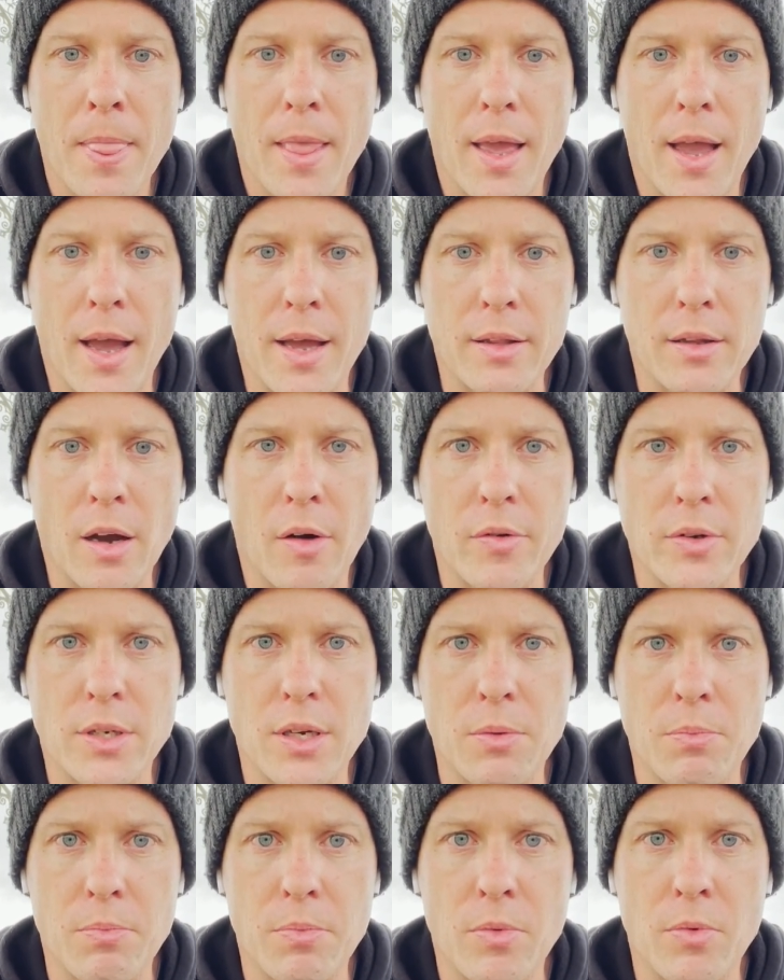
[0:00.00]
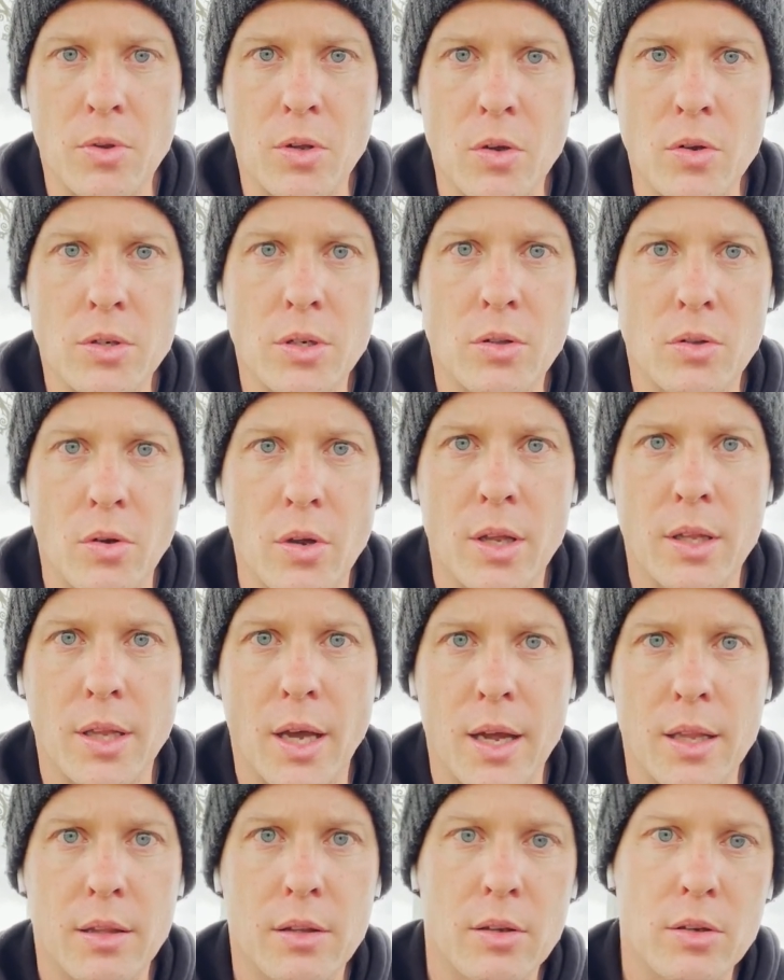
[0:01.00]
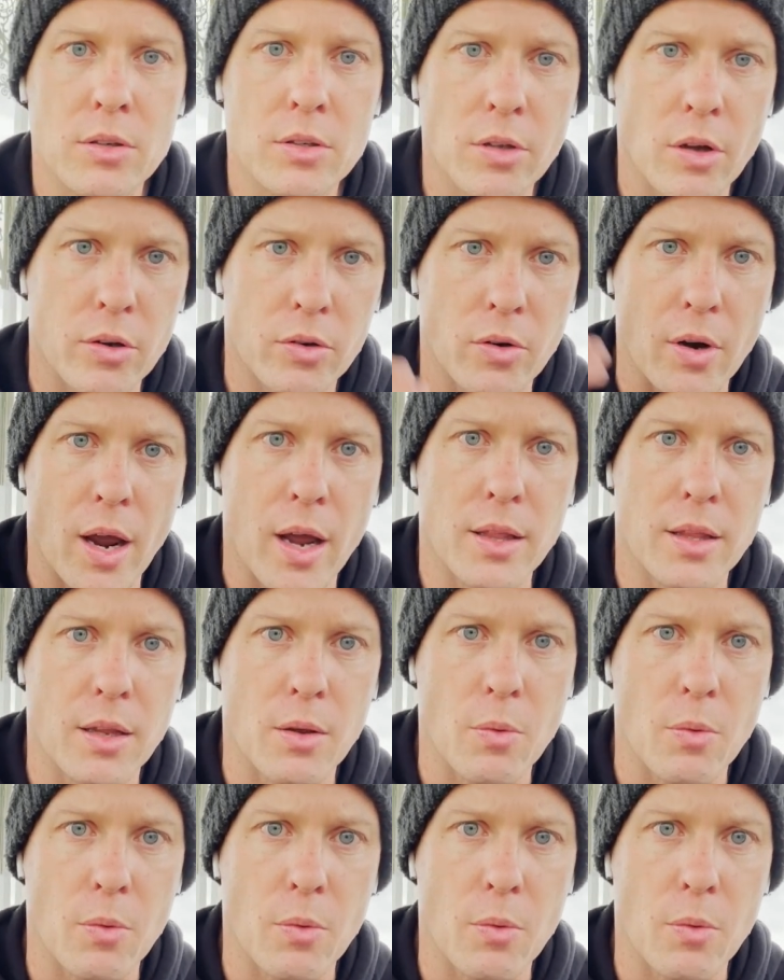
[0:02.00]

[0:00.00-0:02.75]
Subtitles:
And obviously doing that, start creating